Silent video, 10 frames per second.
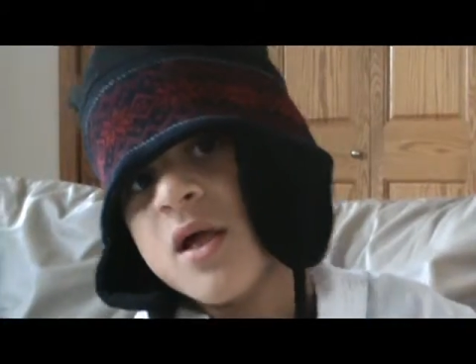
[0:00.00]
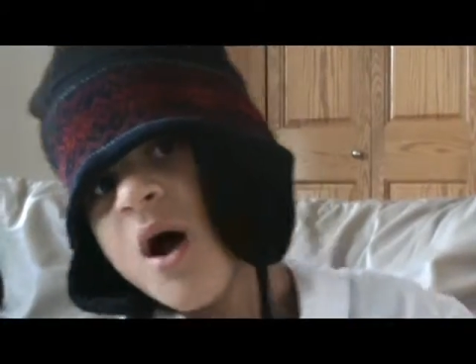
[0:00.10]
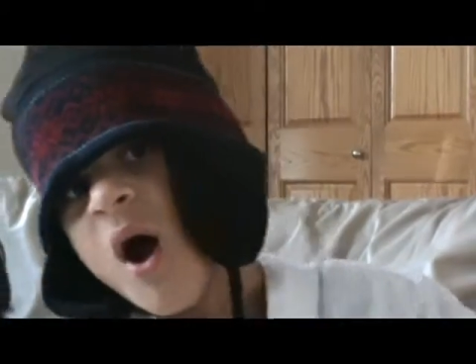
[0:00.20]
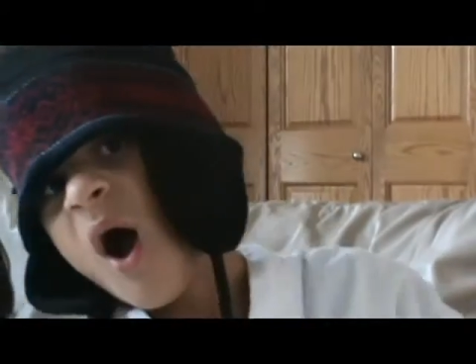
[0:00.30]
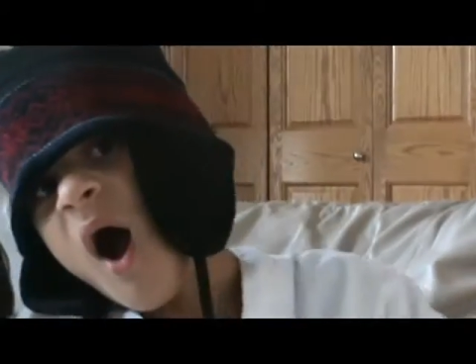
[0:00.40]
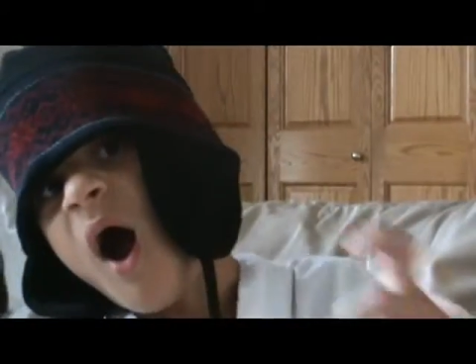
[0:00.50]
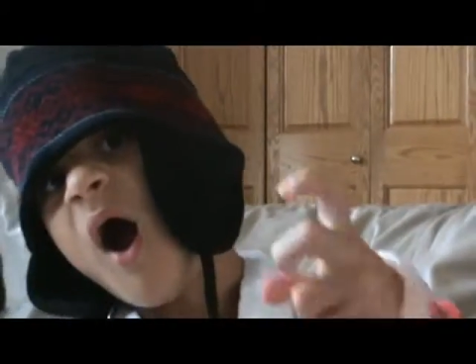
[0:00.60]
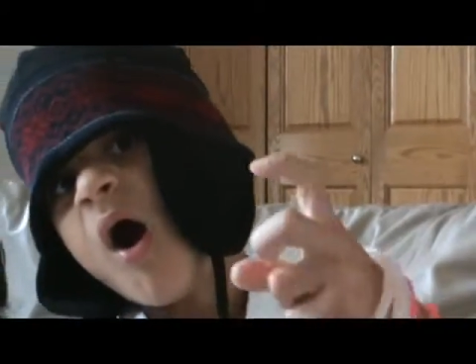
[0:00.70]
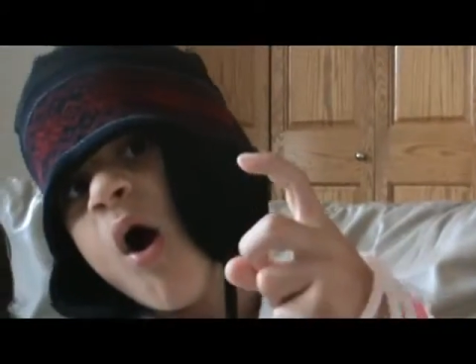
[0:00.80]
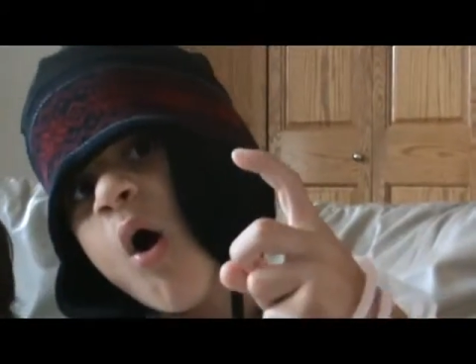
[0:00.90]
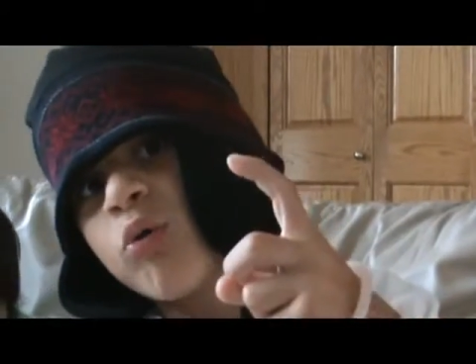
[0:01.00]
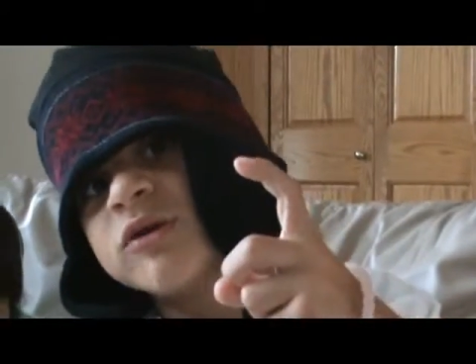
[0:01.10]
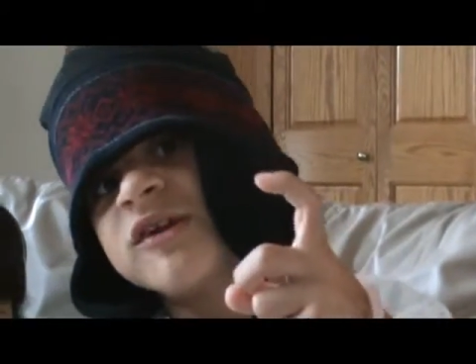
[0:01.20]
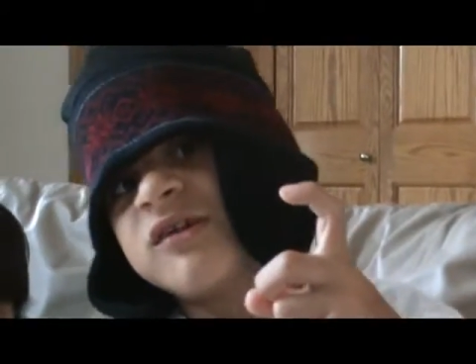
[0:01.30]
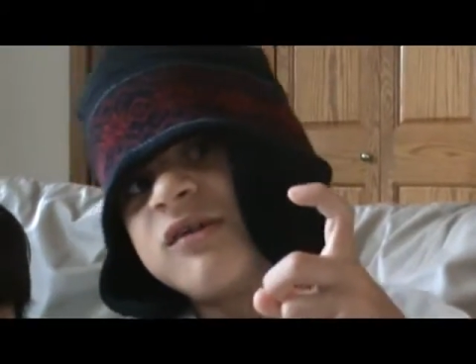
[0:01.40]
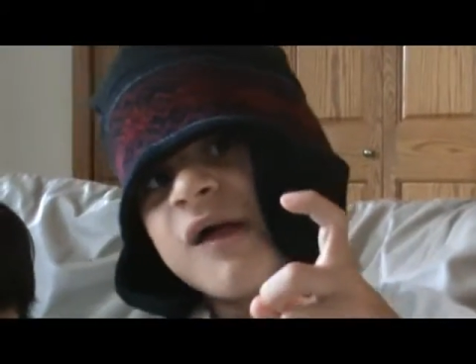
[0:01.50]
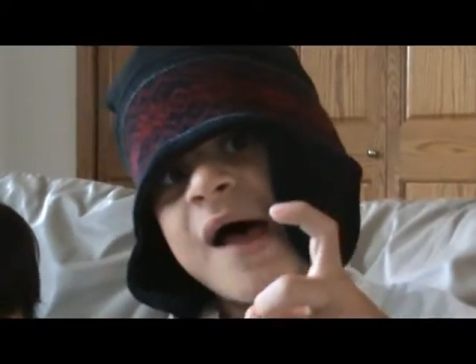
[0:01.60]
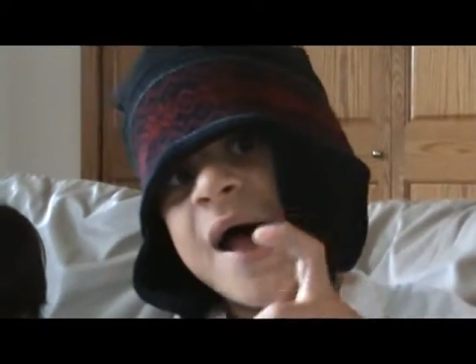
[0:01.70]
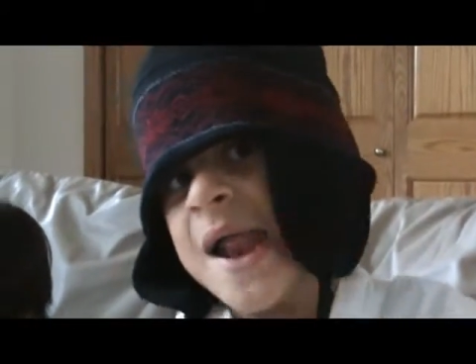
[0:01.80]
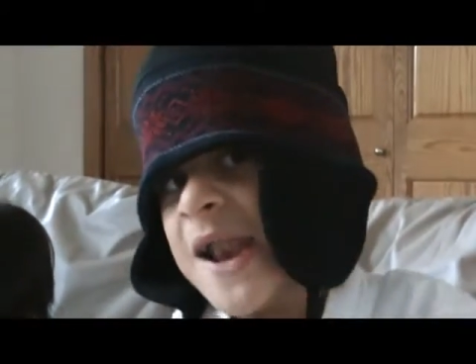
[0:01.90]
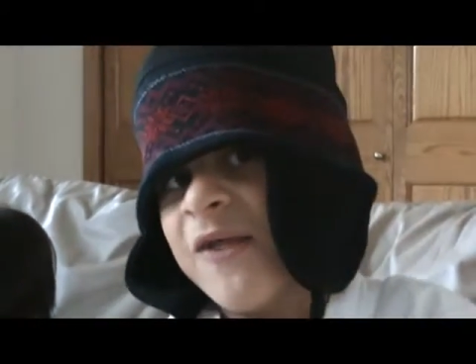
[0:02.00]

Oh, he said,